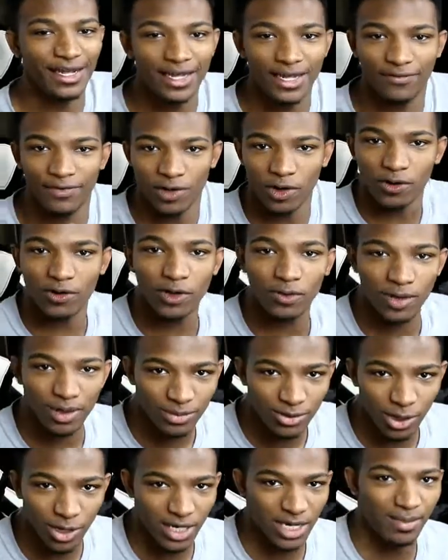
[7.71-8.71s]
If you don't know what I'm
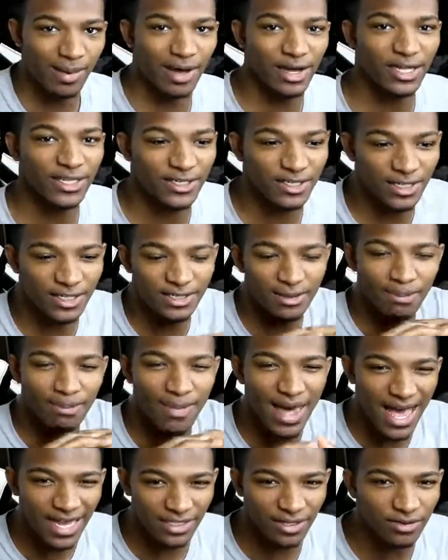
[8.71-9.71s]
talking about, it's this
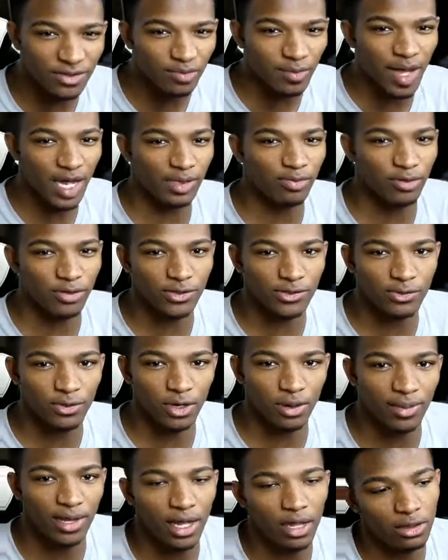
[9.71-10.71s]
massive Smash Brothers
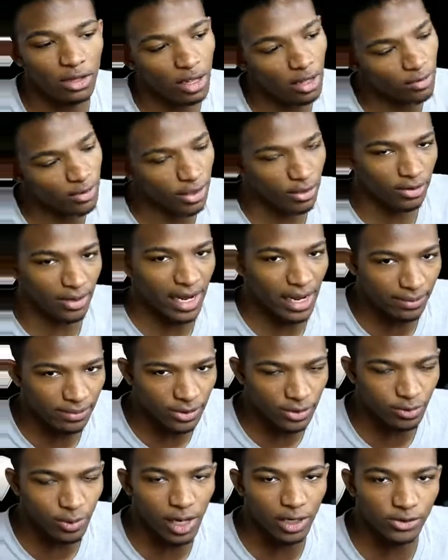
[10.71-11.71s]
tournament along with other games
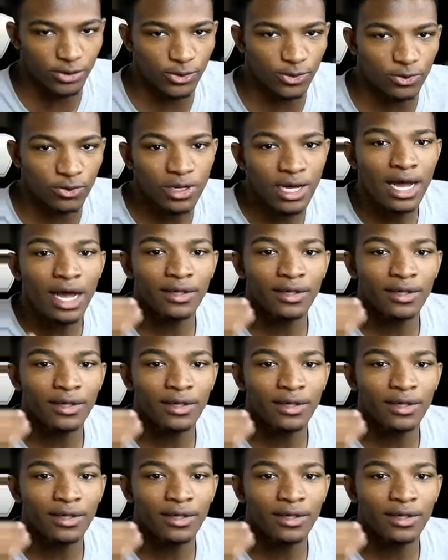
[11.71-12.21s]
as well too